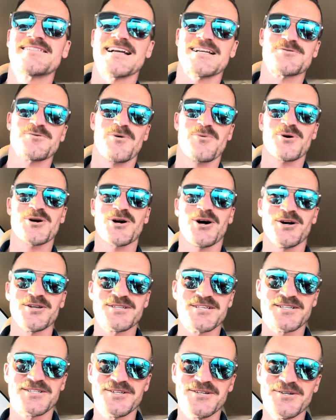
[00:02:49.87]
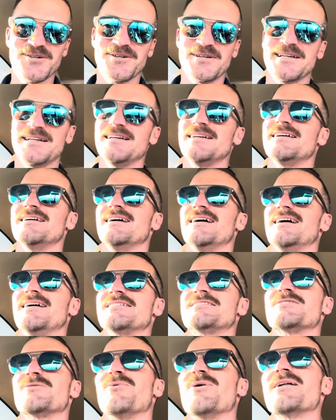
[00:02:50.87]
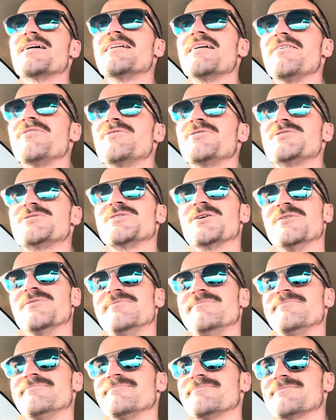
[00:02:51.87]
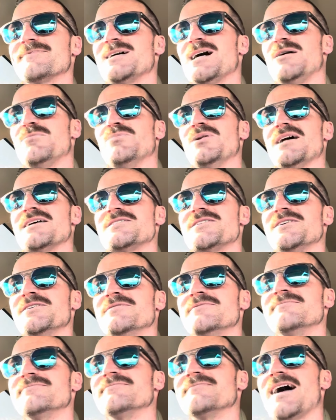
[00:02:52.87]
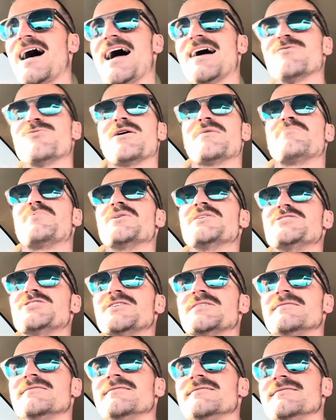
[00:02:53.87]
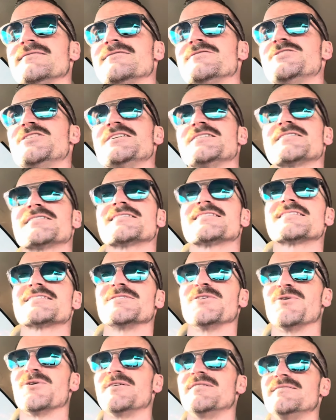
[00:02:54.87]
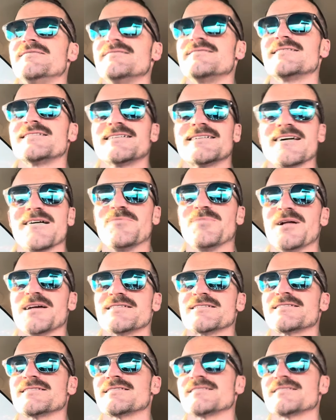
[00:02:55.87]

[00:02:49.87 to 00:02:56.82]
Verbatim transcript: That's what we're called to do uh, to one another. So God bless you. Highway preaching. Jesus is Lord. God bless.